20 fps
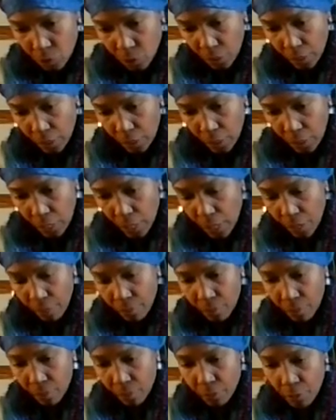So that I can
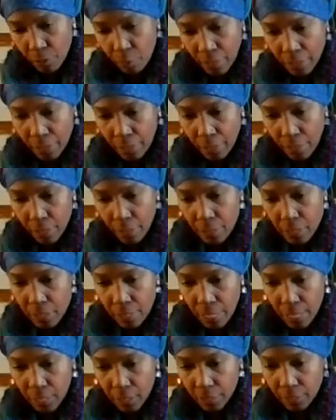have it for my carrot
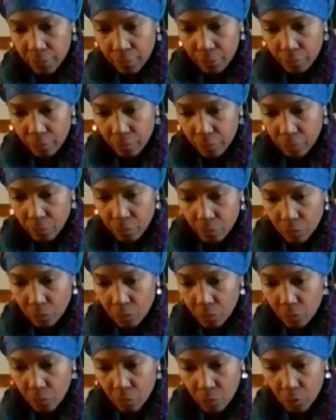salad.
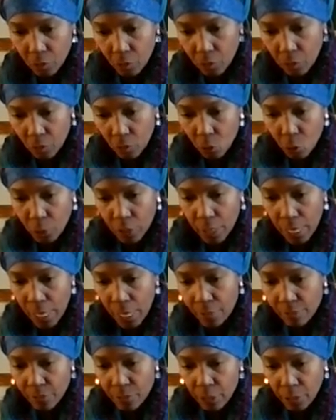We
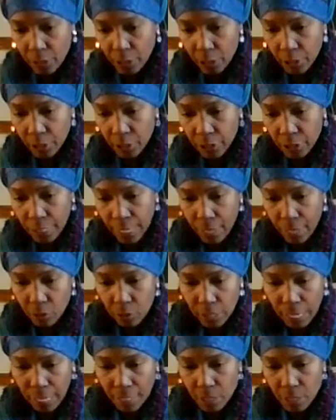have to learn how
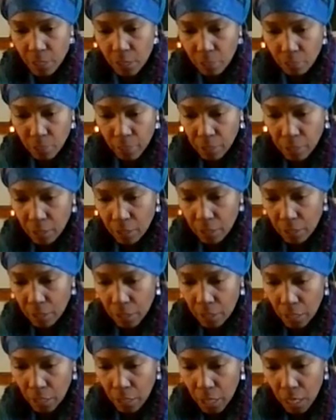not to be
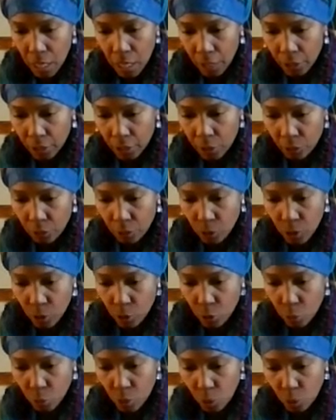a
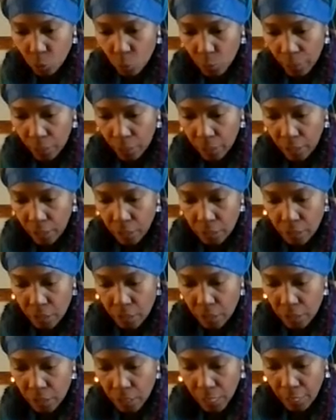throwaway
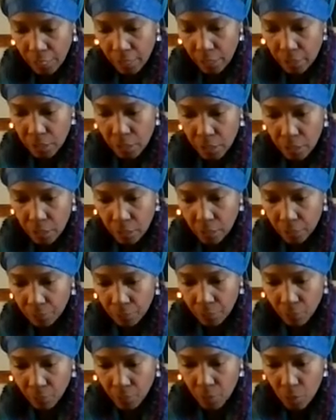society.
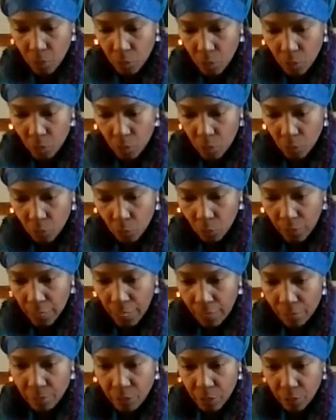We
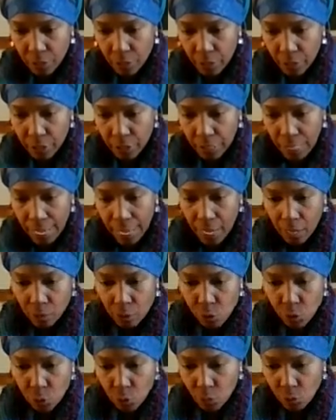have to learn
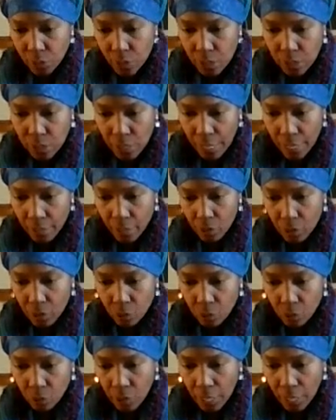how to
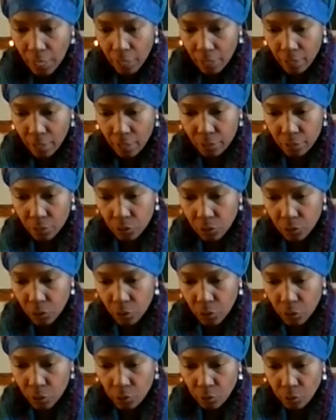recycle and
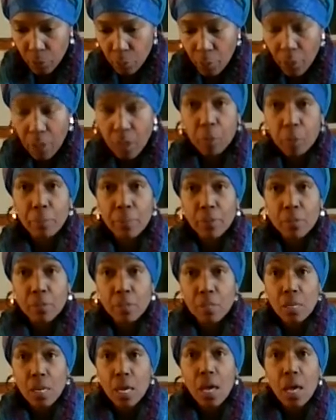
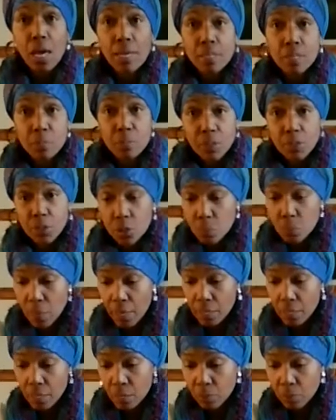repurpose as much as
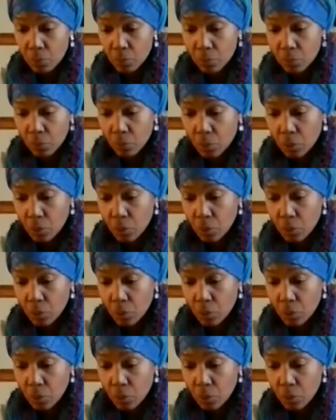possible.